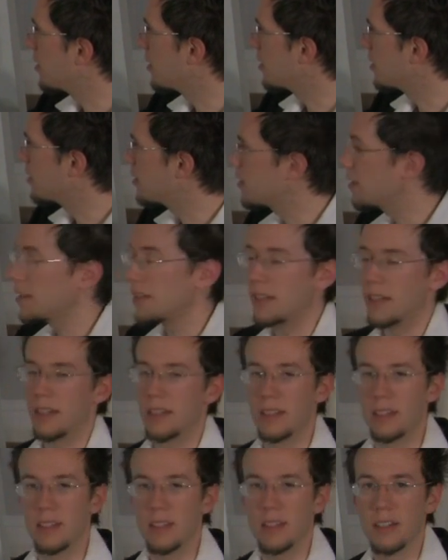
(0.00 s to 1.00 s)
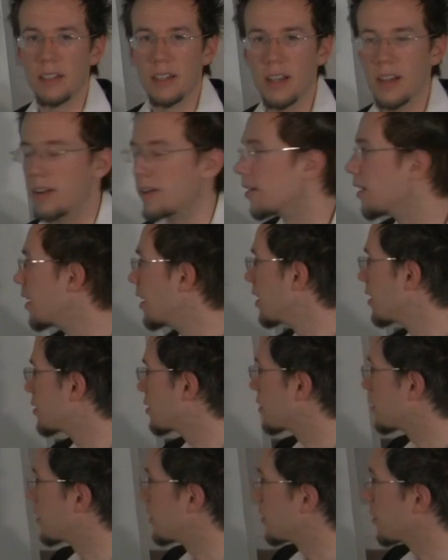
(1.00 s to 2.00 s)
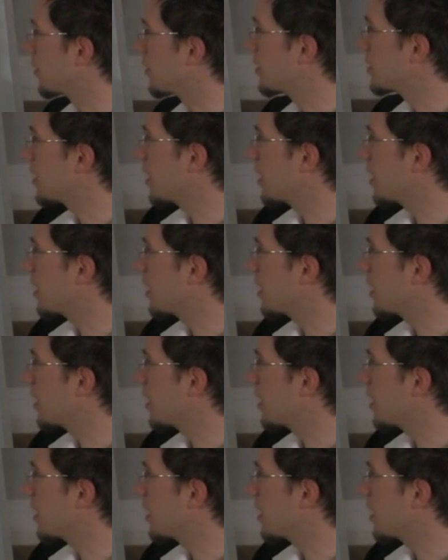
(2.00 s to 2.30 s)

B, C. There you go. So the lower